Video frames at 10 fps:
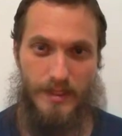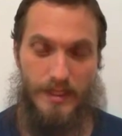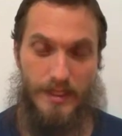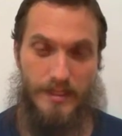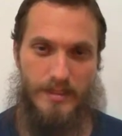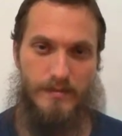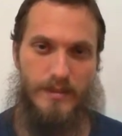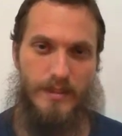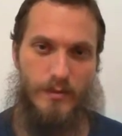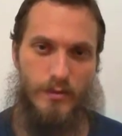It's
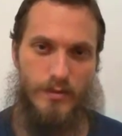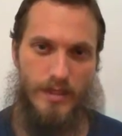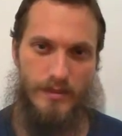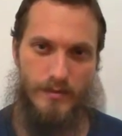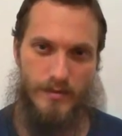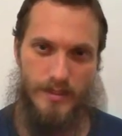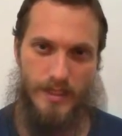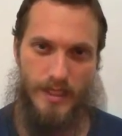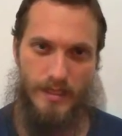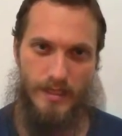something that you should
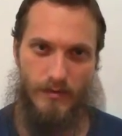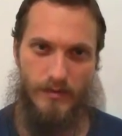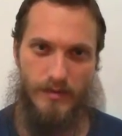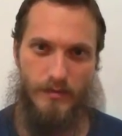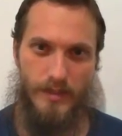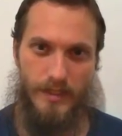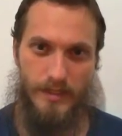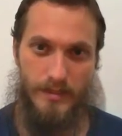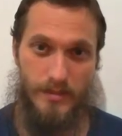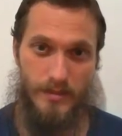understand thoroughly what it
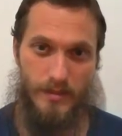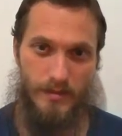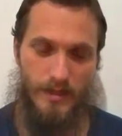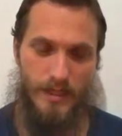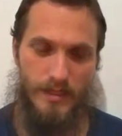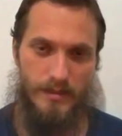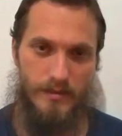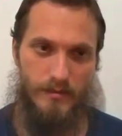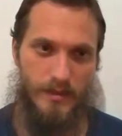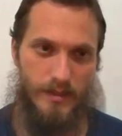is so you know how to
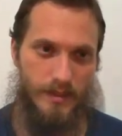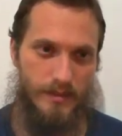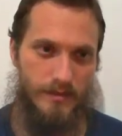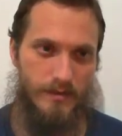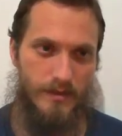deal with it.